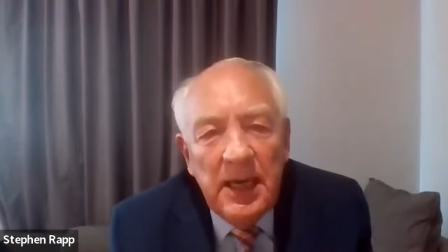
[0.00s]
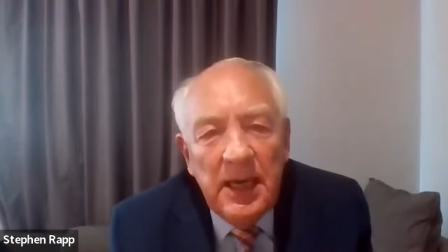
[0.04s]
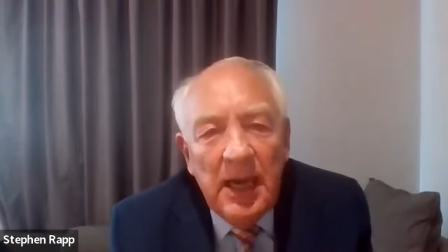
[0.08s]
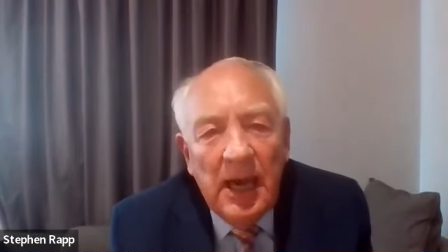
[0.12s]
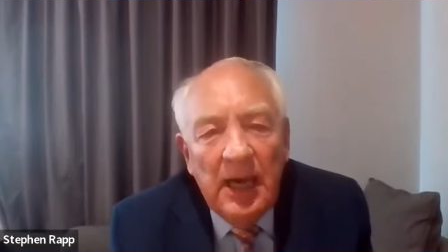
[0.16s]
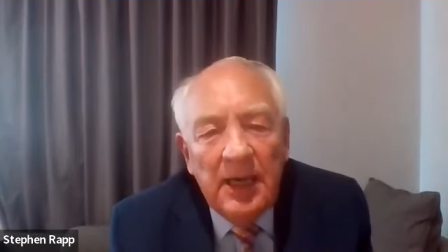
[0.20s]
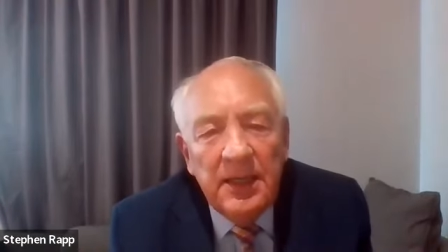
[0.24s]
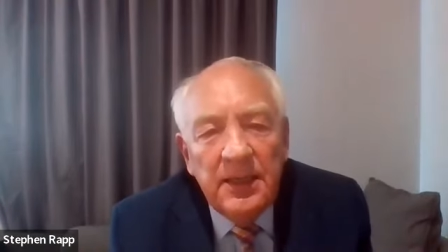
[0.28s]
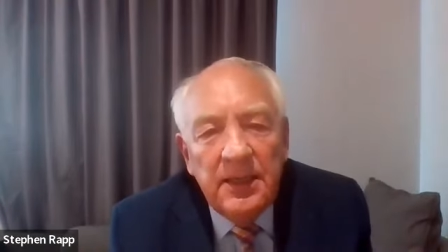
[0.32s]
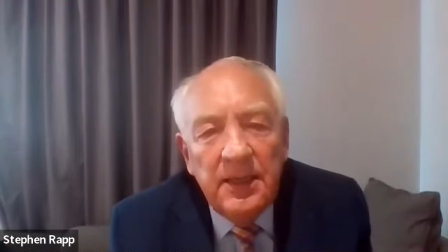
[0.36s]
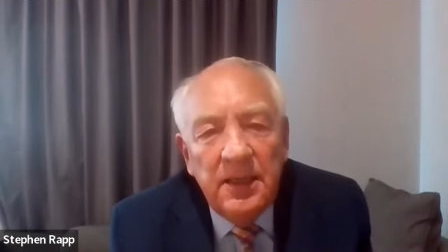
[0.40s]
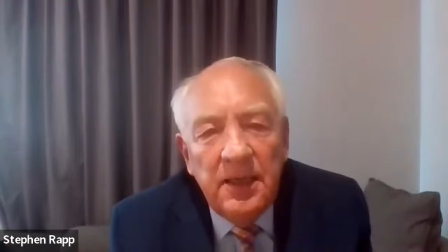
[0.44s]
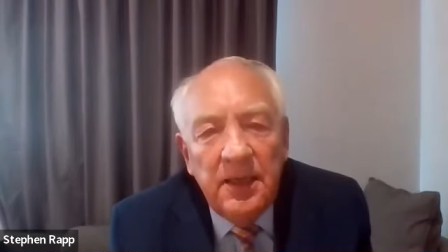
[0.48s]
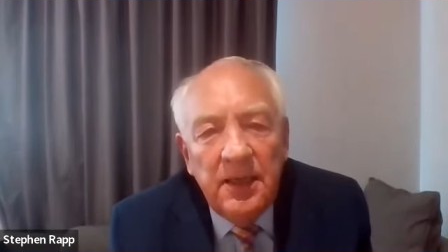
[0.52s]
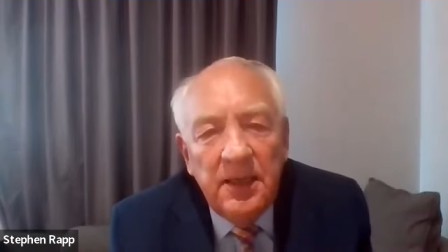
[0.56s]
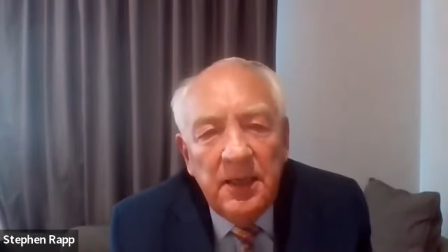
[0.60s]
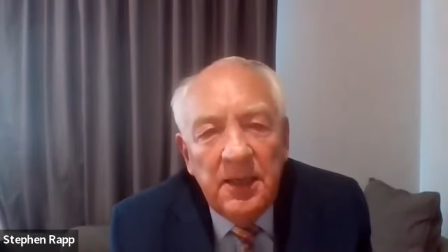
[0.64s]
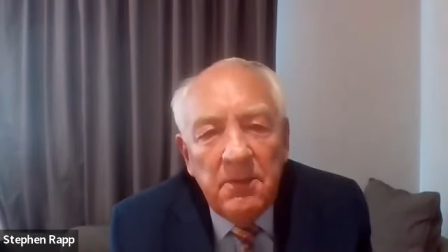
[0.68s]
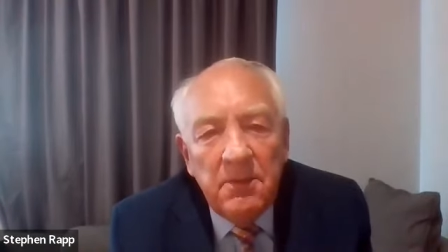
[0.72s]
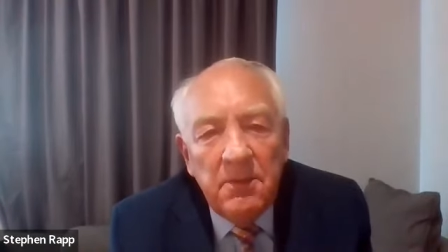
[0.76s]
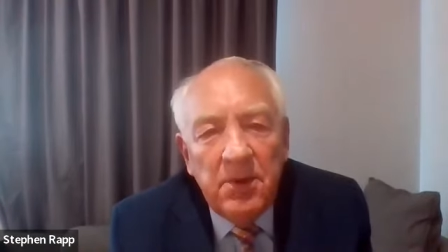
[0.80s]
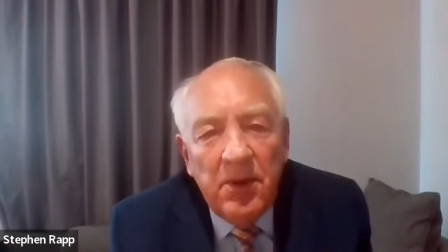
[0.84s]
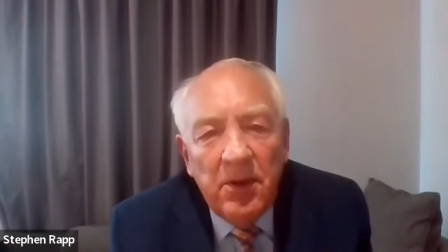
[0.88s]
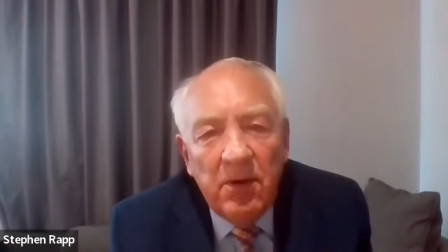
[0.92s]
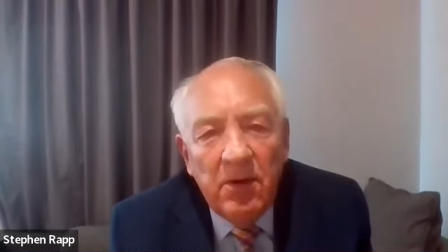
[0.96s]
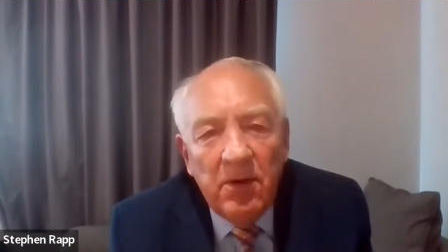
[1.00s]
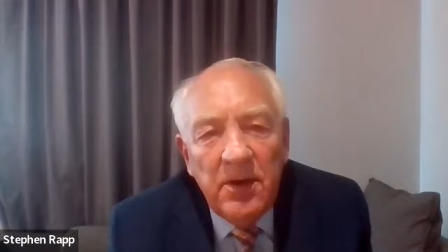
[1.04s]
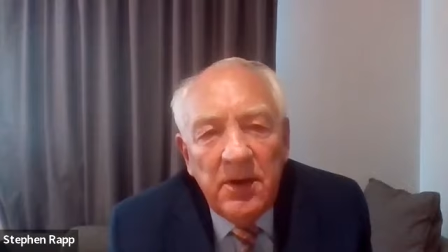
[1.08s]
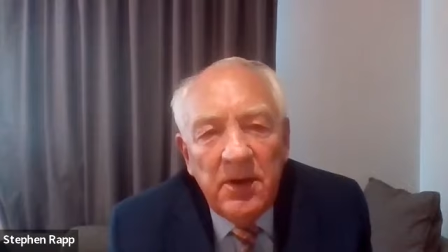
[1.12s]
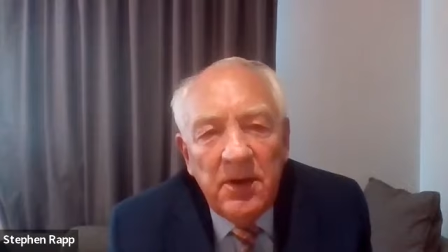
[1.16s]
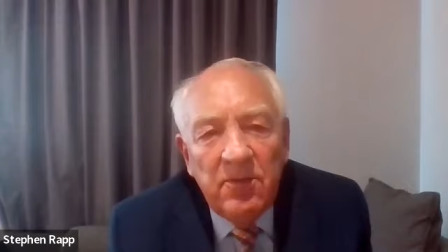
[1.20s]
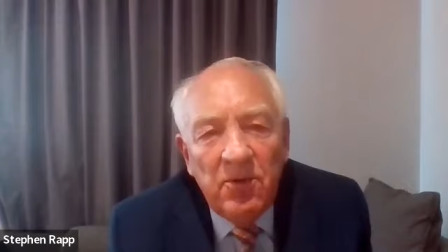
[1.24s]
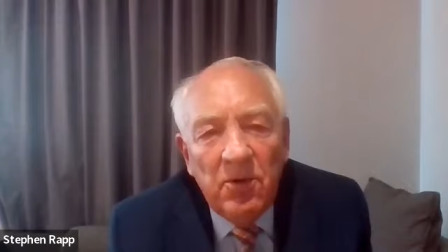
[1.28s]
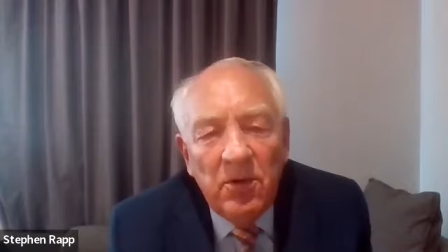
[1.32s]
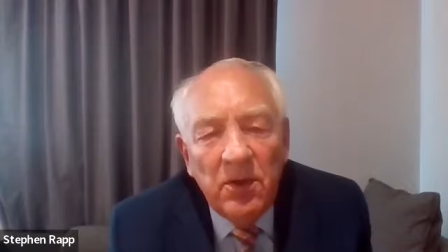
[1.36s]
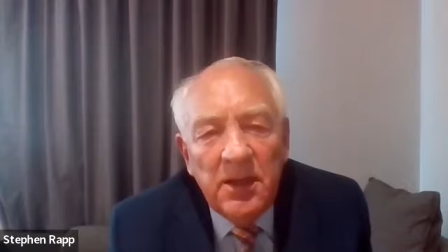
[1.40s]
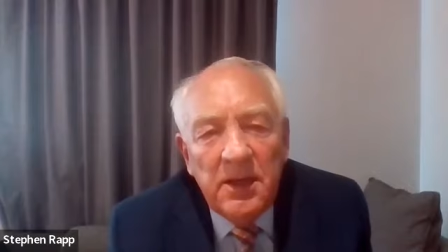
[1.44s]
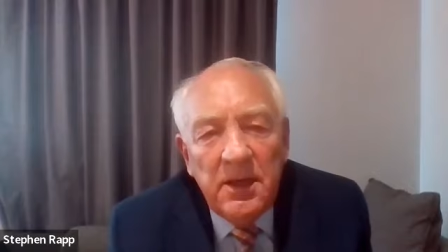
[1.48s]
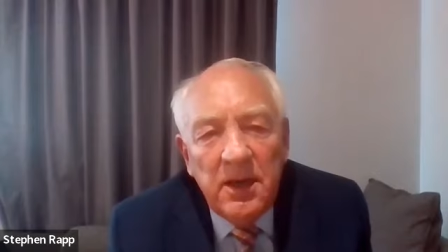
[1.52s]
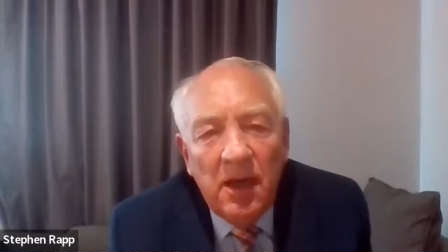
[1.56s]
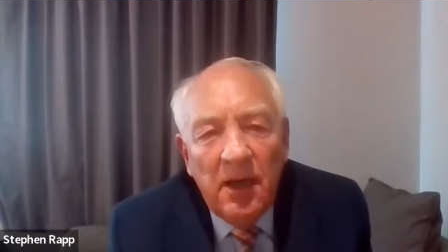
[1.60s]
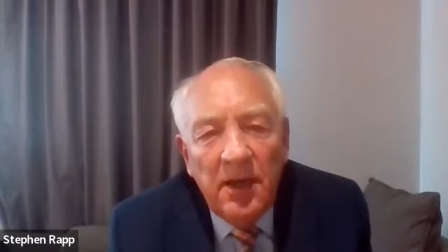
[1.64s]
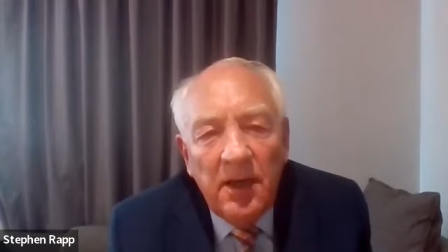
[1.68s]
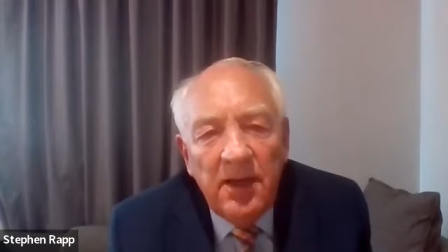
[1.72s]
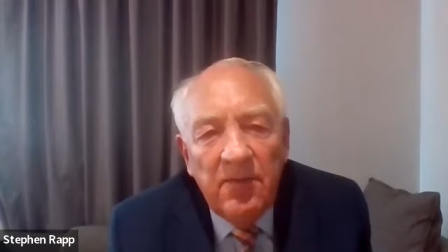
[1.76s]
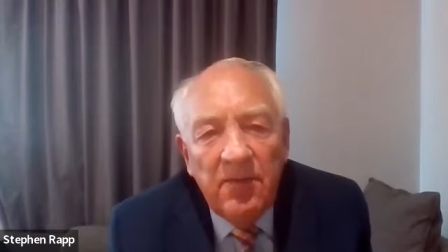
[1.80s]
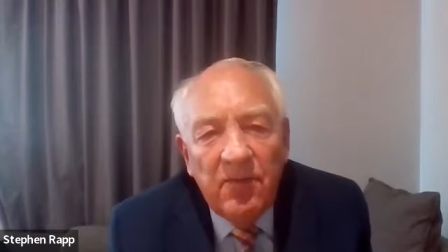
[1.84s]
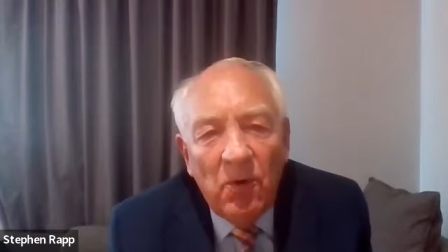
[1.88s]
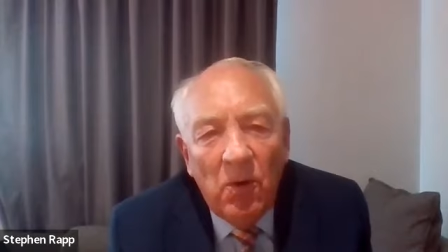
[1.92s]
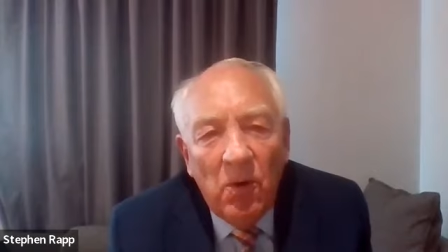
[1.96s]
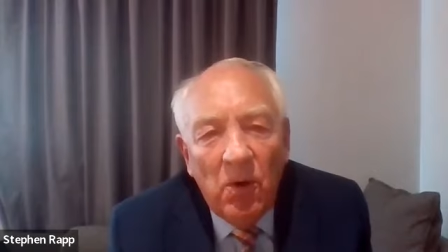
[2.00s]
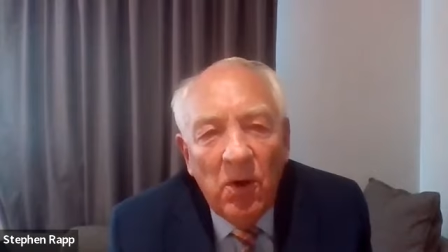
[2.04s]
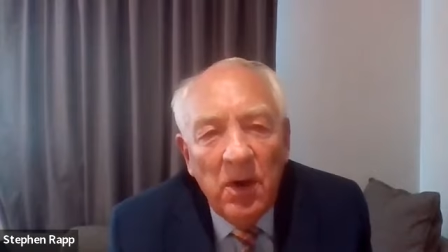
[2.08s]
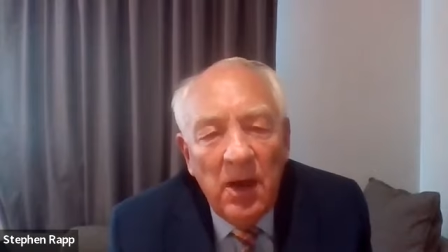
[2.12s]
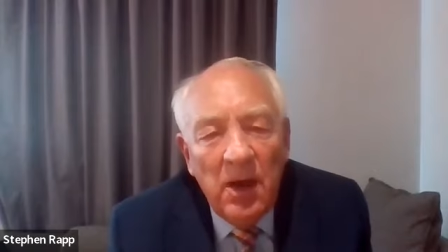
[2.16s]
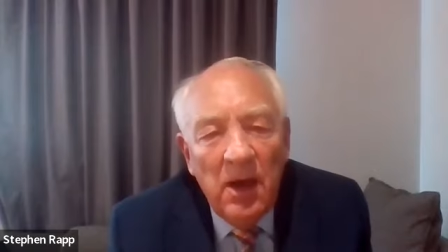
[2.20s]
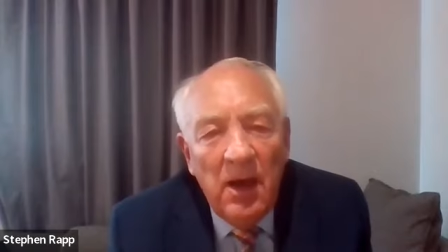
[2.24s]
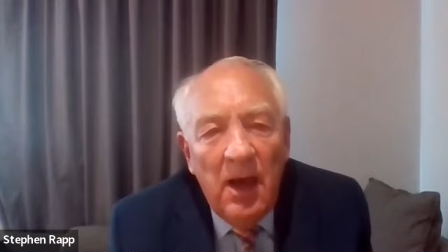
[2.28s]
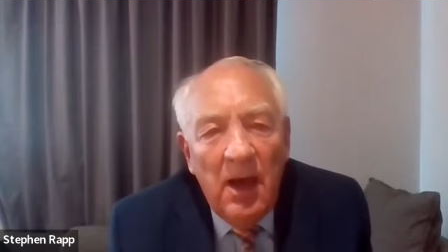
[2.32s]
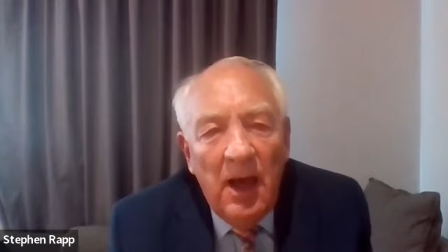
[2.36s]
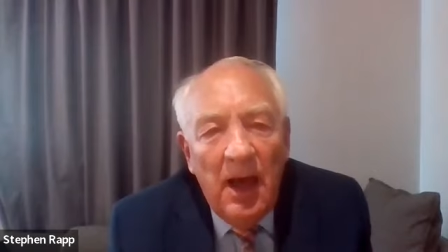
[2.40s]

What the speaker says: that in the period of early 94